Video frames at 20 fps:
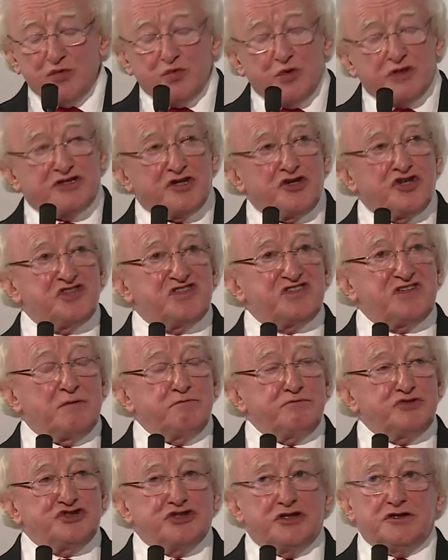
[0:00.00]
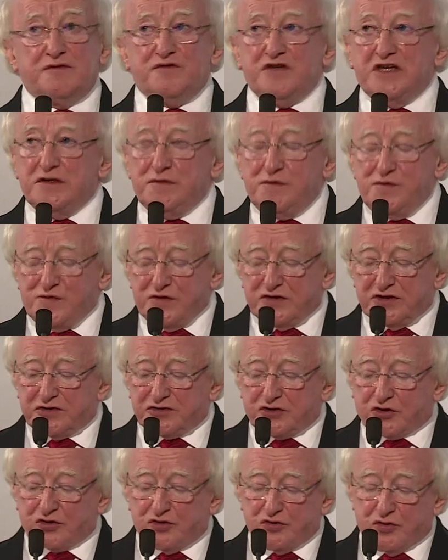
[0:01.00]
with an assumption of
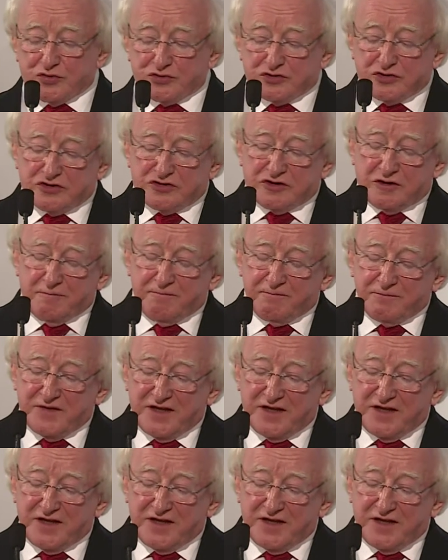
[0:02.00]
infinite growth.